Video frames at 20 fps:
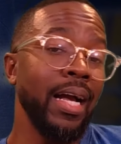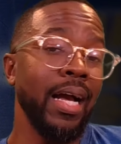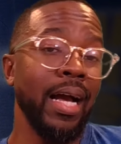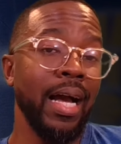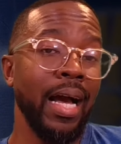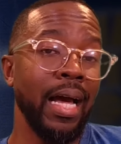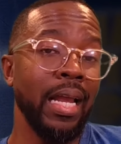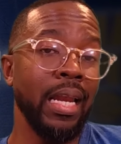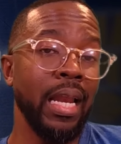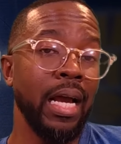
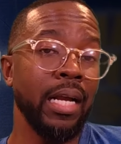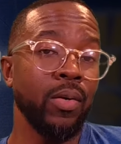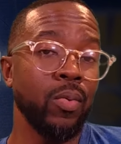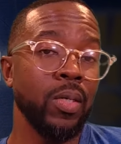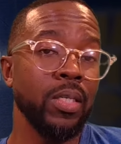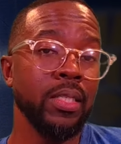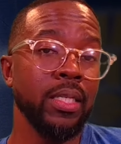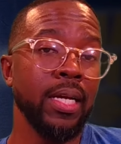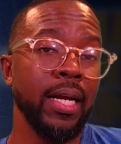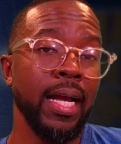I like
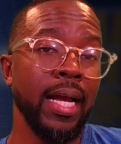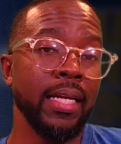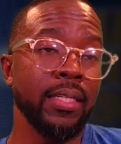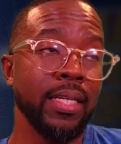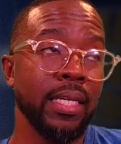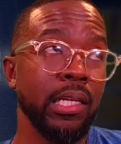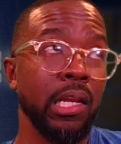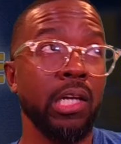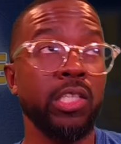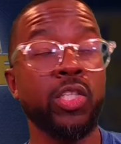where they're at.
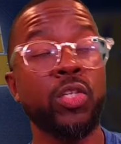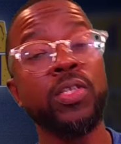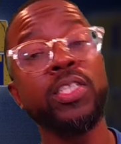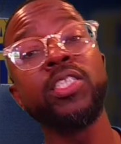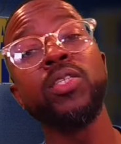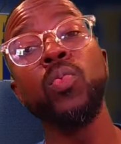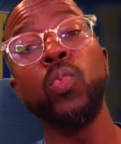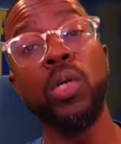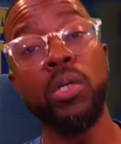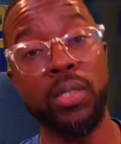They lost
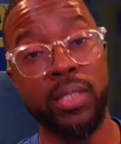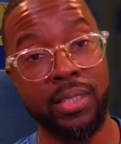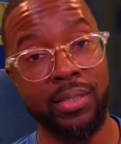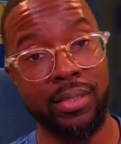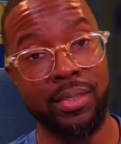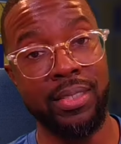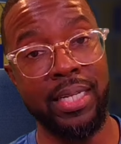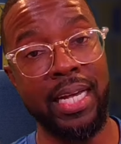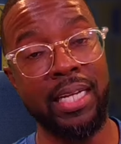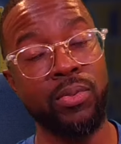Christian Wilkins.
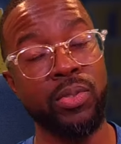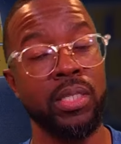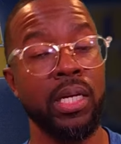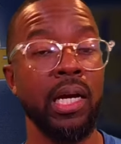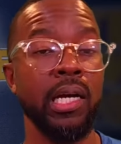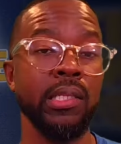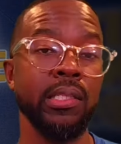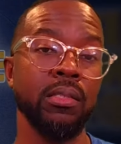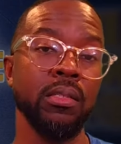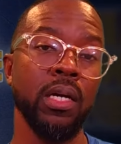That was the
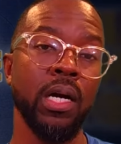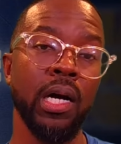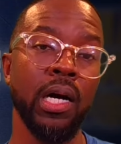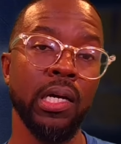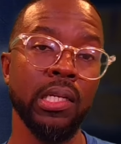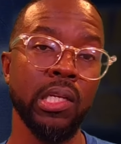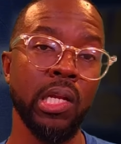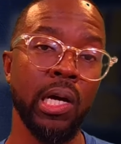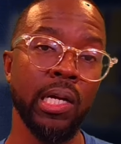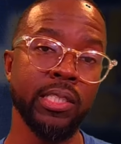other
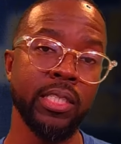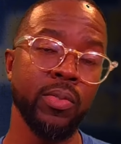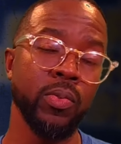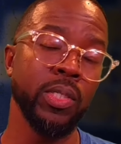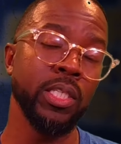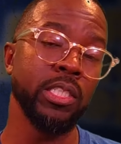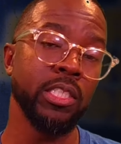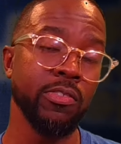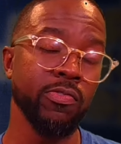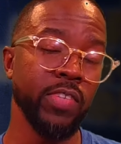loss. He
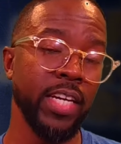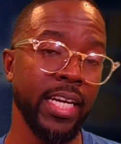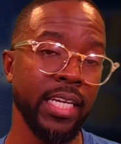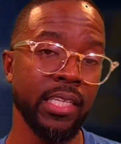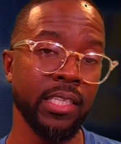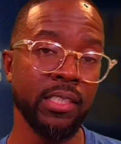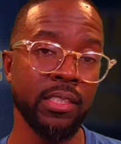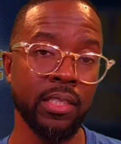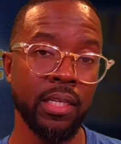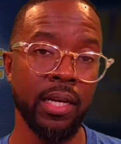went to
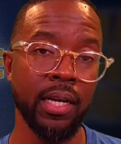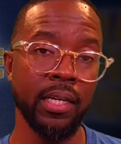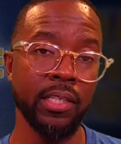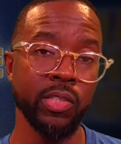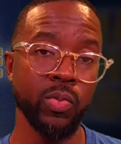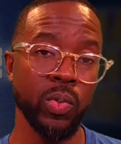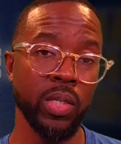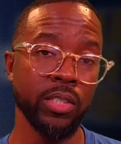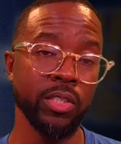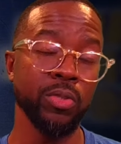Vegas as
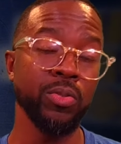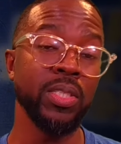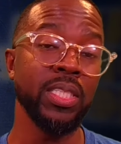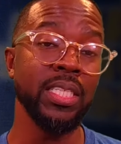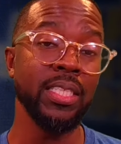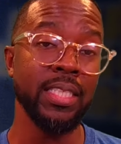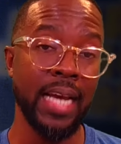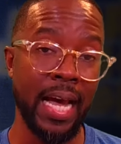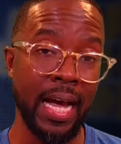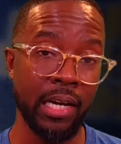well. So D
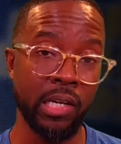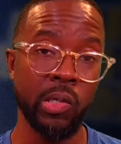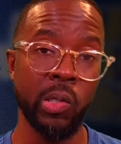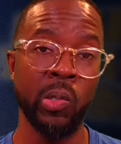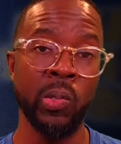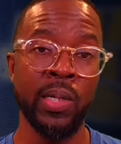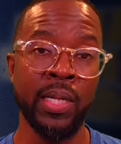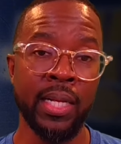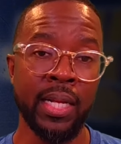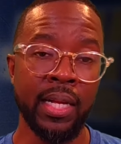
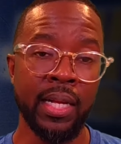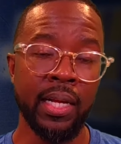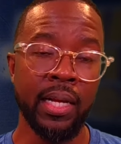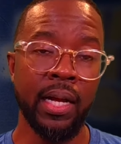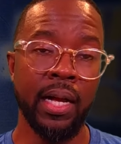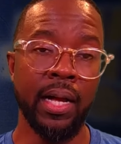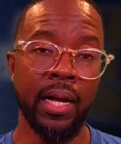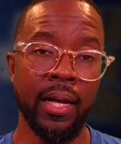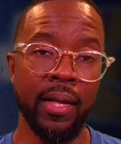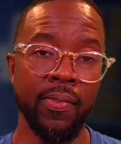tackle,
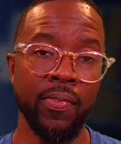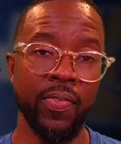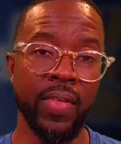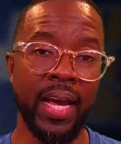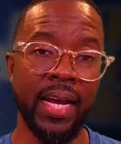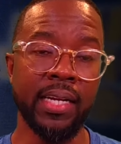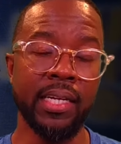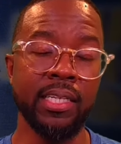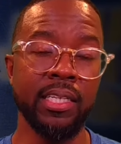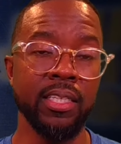
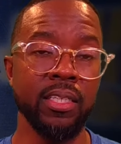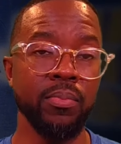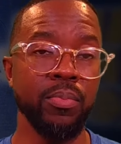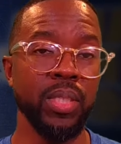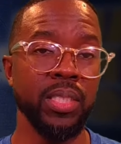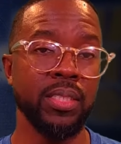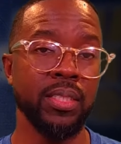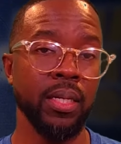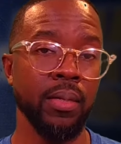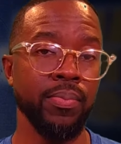that could be
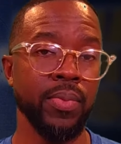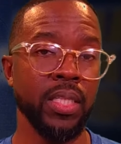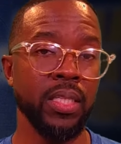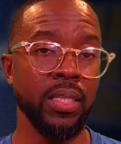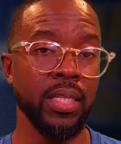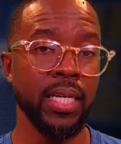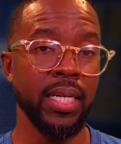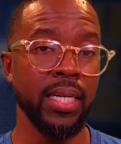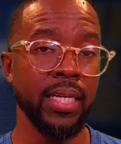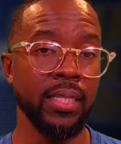something
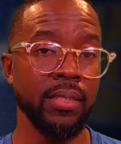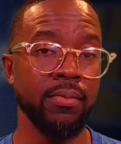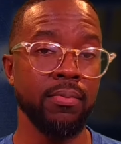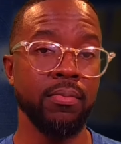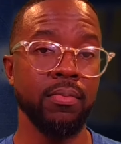that